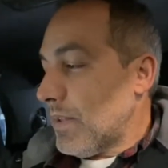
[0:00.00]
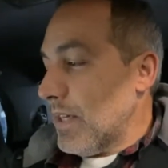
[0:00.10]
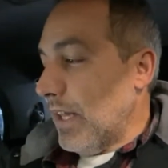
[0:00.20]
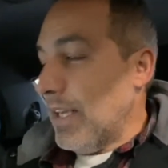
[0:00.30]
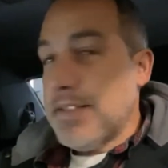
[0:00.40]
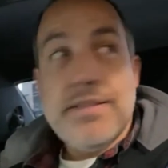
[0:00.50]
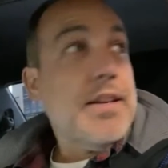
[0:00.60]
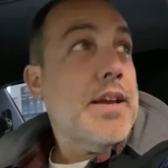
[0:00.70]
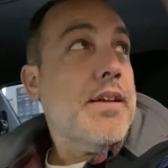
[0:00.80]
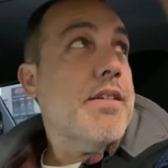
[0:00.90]
at least to
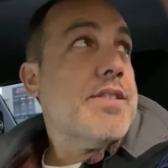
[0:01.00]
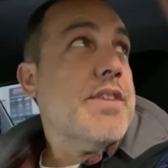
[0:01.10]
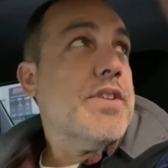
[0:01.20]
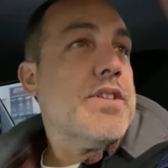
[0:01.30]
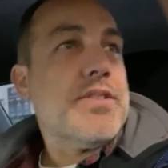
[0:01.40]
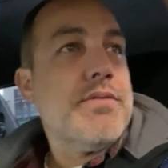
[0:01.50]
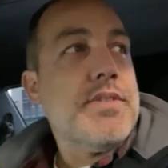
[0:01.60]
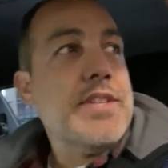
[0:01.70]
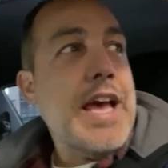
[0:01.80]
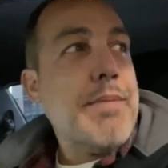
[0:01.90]
see if it
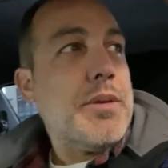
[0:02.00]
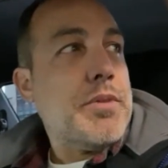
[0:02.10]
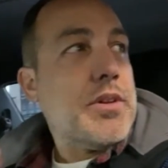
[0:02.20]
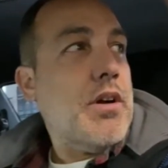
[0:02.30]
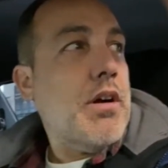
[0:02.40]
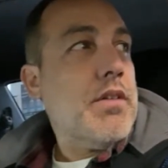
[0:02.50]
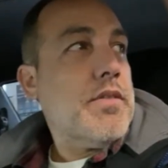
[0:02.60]
snaps up the car.